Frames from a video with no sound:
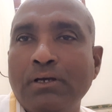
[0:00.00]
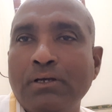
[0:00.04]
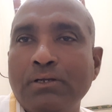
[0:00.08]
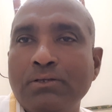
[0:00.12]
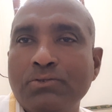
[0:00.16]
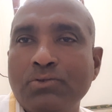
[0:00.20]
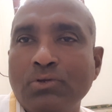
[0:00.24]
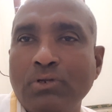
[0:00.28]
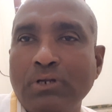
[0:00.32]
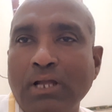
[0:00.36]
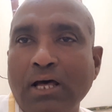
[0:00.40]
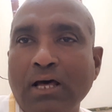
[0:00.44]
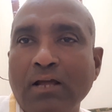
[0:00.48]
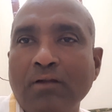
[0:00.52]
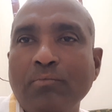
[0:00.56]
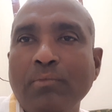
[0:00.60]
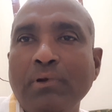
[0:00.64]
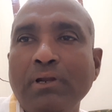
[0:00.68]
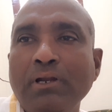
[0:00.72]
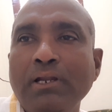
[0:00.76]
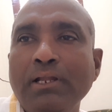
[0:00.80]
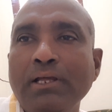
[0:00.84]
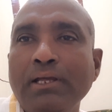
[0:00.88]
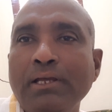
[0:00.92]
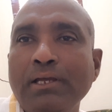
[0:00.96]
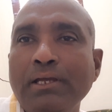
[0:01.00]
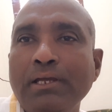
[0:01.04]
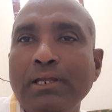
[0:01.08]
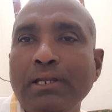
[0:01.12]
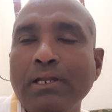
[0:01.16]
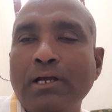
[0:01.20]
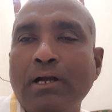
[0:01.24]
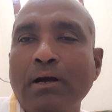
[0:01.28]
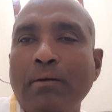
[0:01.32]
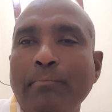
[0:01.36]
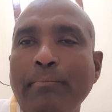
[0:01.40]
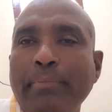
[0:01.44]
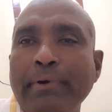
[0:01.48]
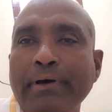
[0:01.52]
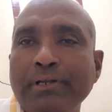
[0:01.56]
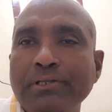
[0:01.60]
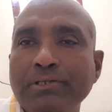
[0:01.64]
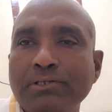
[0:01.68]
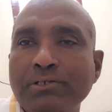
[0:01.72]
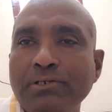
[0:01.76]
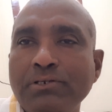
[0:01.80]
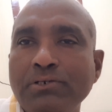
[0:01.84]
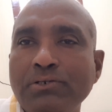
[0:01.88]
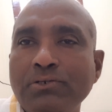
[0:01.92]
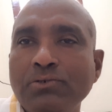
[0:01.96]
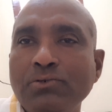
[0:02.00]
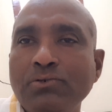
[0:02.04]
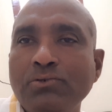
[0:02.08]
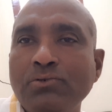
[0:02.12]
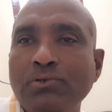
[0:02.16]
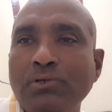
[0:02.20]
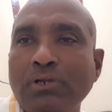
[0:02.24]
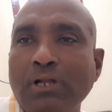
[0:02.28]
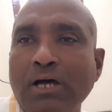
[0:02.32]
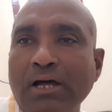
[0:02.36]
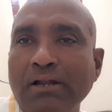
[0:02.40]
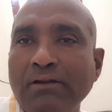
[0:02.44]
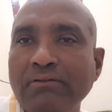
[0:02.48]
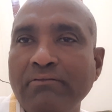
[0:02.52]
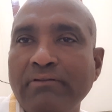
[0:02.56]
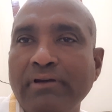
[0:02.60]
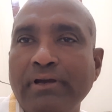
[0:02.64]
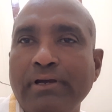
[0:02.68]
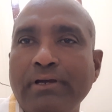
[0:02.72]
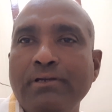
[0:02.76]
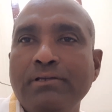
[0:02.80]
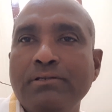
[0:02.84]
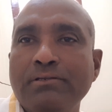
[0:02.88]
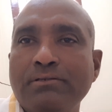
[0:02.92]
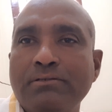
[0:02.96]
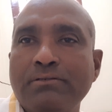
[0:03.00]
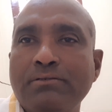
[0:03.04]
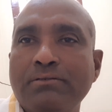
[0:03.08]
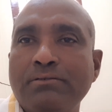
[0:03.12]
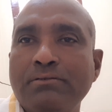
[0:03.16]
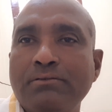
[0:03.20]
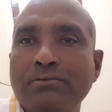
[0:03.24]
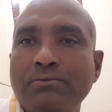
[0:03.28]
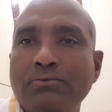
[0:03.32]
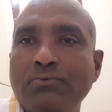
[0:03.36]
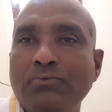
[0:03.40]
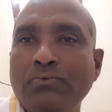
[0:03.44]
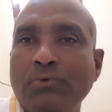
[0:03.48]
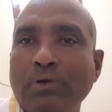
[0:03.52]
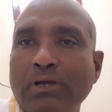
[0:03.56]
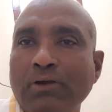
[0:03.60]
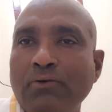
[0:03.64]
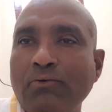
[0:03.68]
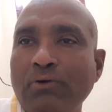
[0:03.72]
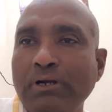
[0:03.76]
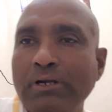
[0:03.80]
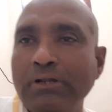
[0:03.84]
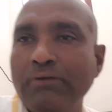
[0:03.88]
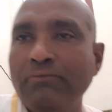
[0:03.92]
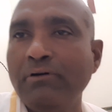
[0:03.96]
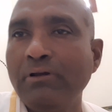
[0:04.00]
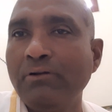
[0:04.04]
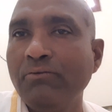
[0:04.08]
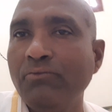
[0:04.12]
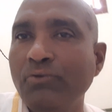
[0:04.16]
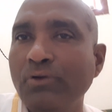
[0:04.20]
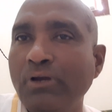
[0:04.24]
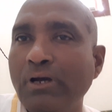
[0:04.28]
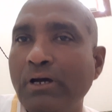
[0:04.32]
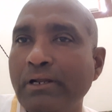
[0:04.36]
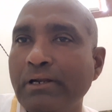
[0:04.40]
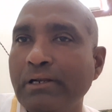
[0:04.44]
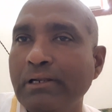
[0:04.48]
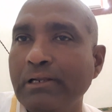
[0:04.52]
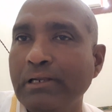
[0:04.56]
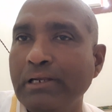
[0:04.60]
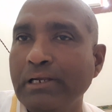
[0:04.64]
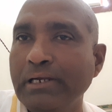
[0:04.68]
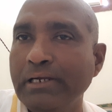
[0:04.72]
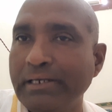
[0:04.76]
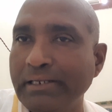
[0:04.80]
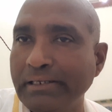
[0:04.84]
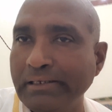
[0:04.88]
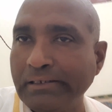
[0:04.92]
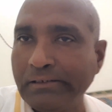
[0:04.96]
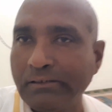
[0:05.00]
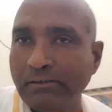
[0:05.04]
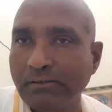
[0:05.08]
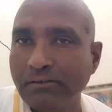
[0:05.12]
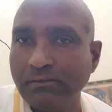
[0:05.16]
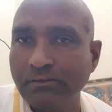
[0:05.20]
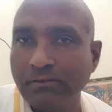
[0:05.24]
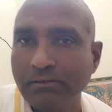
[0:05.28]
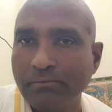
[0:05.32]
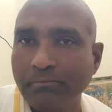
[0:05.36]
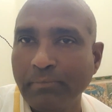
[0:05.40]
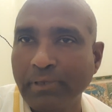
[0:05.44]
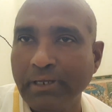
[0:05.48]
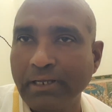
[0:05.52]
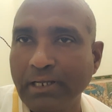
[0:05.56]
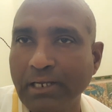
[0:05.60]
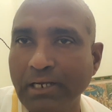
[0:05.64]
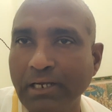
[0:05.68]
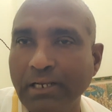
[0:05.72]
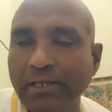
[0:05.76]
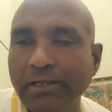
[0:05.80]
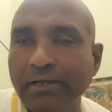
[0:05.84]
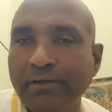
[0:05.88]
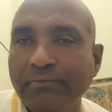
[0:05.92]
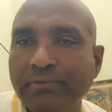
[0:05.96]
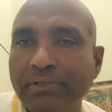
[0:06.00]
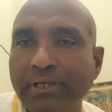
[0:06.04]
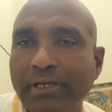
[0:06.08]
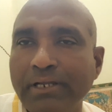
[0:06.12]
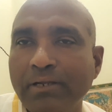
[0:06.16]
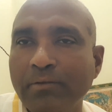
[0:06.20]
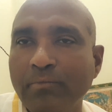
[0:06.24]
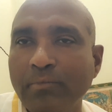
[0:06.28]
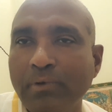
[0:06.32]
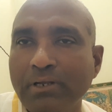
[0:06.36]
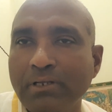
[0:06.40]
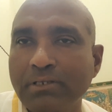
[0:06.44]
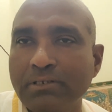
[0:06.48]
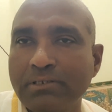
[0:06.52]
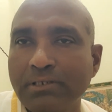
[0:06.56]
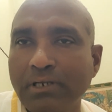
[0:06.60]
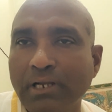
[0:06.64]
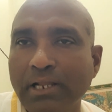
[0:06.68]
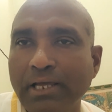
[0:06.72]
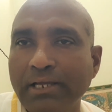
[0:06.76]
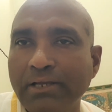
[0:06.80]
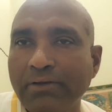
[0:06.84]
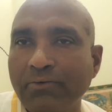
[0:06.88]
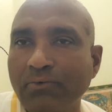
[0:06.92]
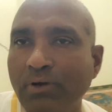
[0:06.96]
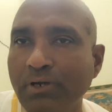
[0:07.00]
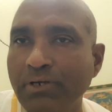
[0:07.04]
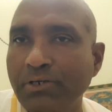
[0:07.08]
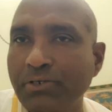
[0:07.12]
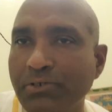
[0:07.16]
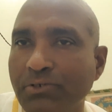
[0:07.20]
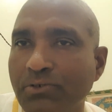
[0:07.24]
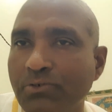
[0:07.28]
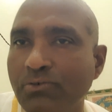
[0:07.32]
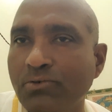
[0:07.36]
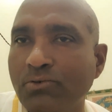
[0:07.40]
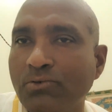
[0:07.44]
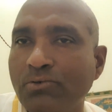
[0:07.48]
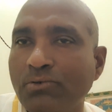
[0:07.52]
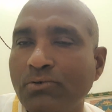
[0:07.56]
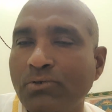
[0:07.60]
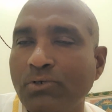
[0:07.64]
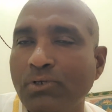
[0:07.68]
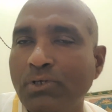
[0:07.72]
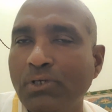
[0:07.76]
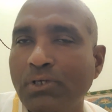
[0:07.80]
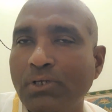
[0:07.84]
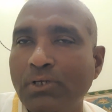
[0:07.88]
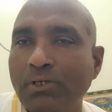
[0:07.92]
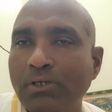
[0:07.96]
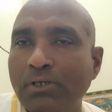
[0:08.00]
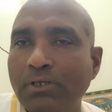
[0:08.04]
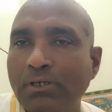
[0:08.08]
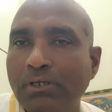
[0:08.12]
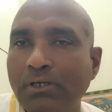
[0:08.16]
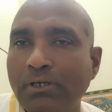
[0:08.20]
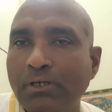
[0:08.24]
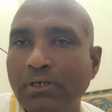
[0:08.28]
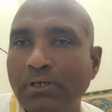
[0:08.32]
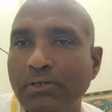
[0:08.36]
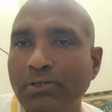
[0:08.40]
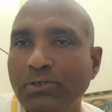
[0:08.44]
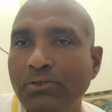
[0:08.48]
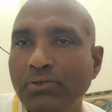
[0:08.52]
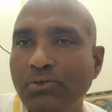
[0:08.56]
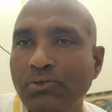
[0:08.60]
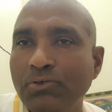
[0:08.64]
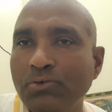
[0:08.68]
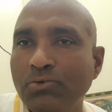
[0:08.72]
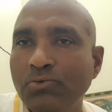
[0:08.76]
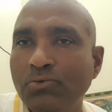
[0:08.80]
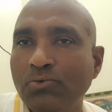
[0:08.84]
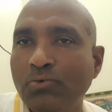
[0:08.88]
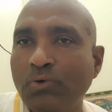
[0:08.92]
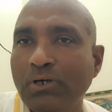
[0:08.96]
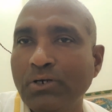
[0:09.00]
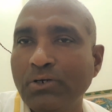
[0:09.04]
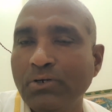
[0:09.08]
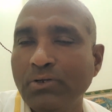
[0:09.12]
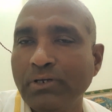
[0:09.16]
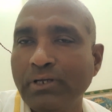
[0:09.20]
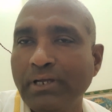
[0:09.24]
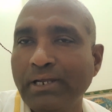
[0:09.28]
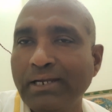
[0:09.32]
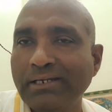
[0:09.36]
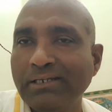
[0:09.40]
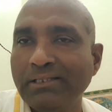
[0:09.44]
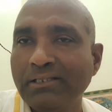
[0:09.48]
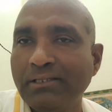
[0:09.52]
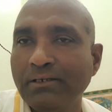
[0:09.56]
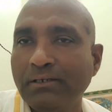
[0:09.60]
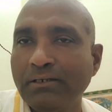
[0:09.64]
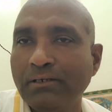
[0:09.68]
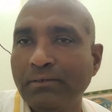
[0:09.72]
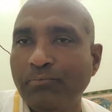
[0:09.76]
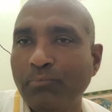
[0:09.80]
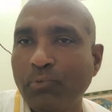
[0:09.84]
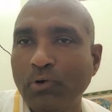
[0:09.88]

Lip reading: so normally, in comparison to non-veg, okay, whatever we are eating by killing of the animals, like what you want to get the